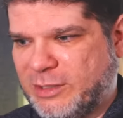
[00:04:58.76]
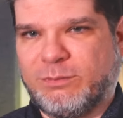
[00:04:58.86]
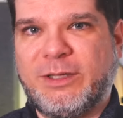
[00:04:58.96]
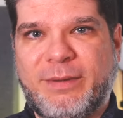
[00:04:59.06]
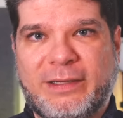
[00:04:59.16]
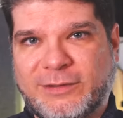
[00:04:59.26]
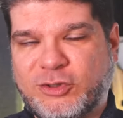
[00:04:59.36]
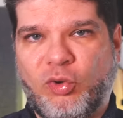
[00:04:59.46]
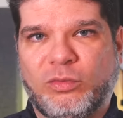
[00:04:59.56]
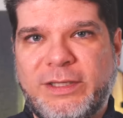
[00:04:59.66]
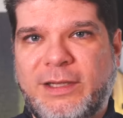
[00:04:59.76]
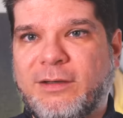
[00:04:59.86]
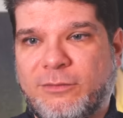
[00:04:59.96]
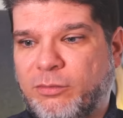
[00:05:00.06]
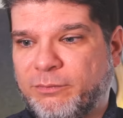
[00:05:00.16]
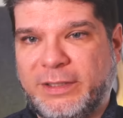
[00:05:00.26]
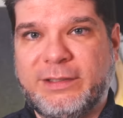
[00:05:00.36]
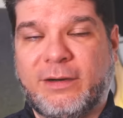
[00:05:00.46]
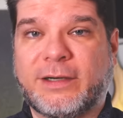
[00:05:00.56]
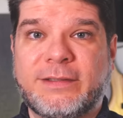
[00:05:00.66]
display panels only in complete
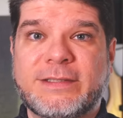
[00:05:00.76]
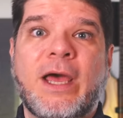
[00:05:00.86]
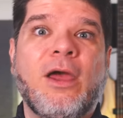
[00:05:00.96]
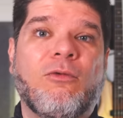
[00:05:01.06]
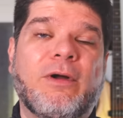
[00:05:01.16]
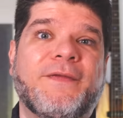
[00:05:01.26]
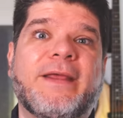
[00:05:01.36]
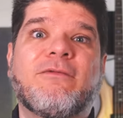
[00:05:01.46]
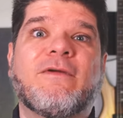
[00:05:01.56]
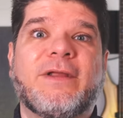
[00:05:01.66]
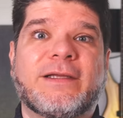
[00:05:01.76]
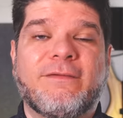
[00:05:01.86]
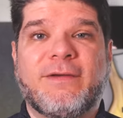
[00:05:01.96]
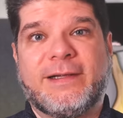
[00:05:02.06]
darkness, well then reflective